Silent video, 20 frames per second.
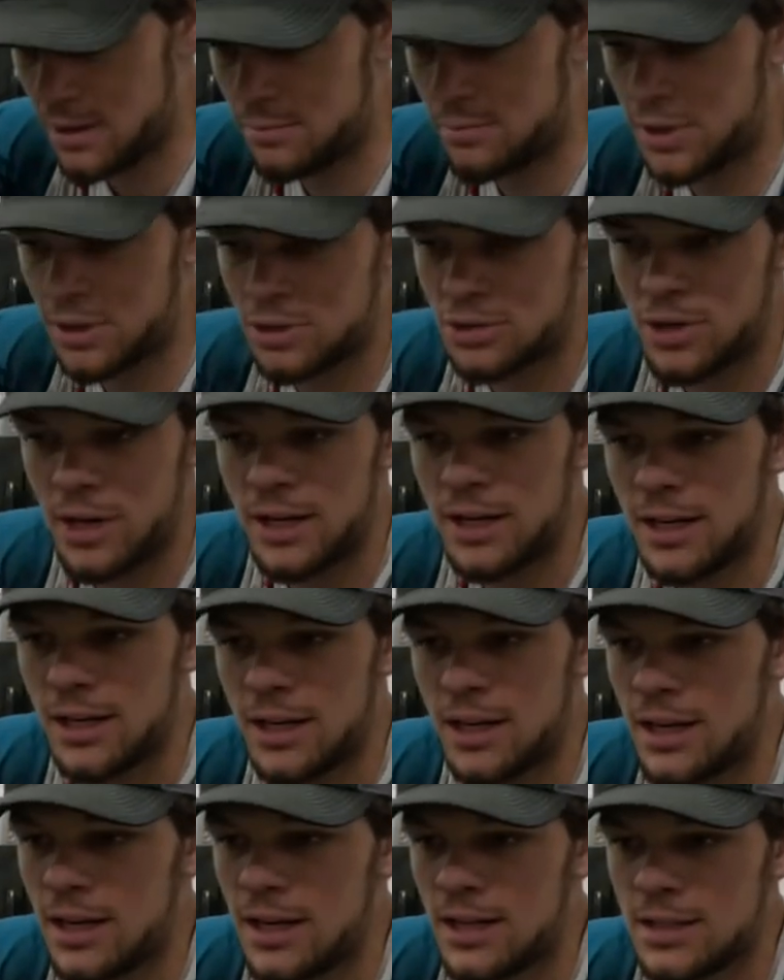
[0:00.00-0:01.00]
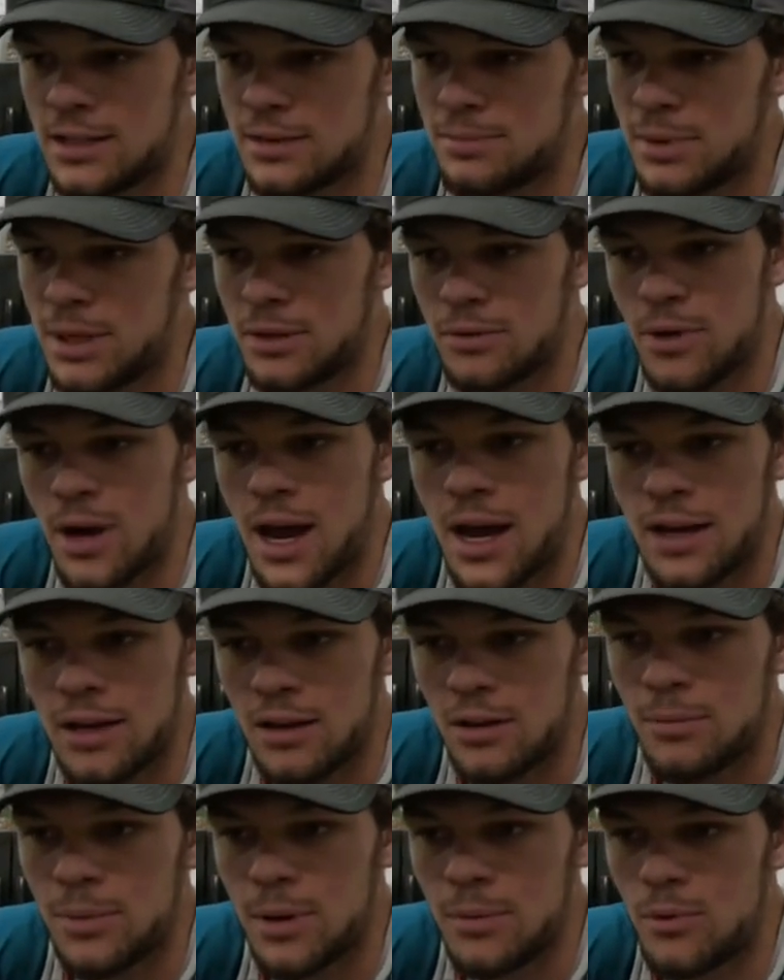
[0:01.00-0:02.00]
Yeah, been training kids, been
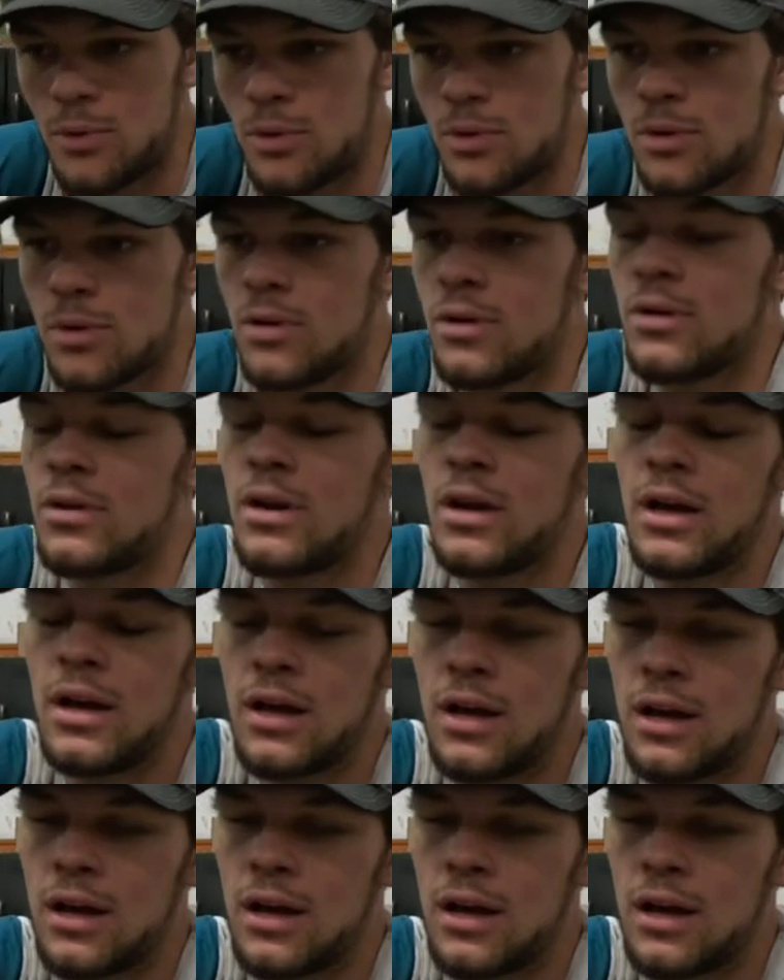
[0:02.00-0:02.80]
riding a little bit more,